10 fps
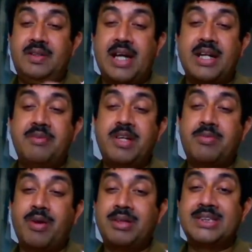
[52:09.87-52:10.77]

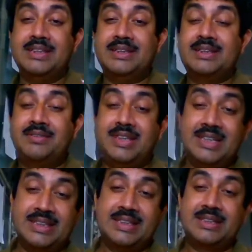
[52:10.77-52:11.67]
dynamic process of
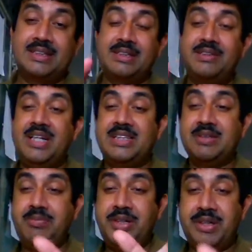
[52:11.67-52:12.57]
this
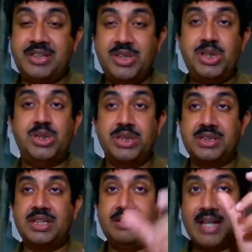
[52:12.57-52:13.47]
creates a periodic
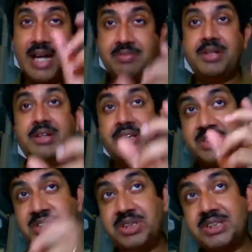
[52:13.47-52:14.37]
changes, and that periodic
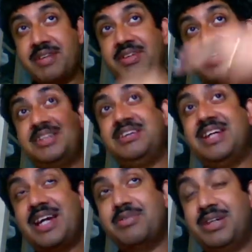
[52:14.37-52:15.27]
change is affecting
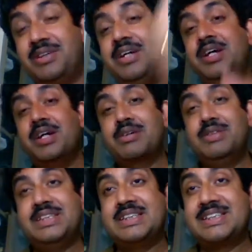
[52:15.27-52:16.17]
that one,
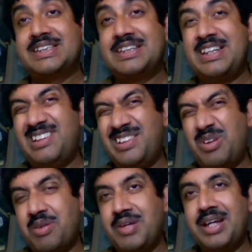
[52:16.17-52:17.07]
which is in
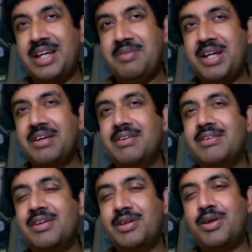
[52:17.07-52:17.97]
normal
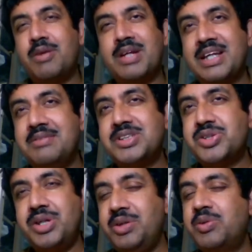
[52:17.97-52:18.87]
chemical or normal
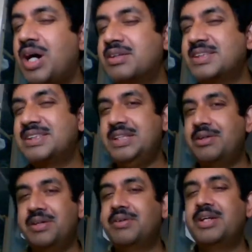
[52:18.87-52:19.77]
chemistry, you can't see
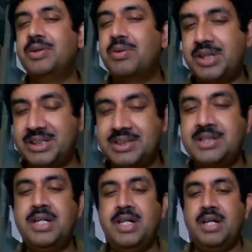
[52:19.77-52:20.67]
or you can notice.
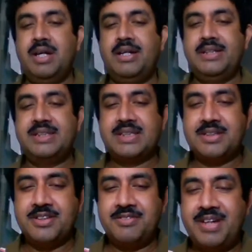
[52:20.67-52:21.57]
And
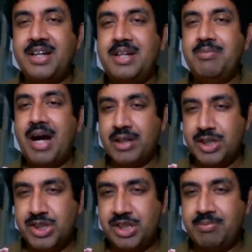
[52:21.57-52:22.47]
finally,
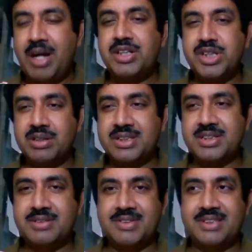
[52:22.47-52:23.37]
biology and biological
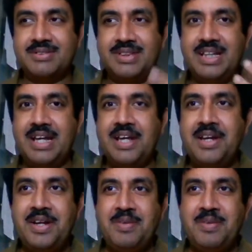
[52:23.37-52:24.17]
systems, they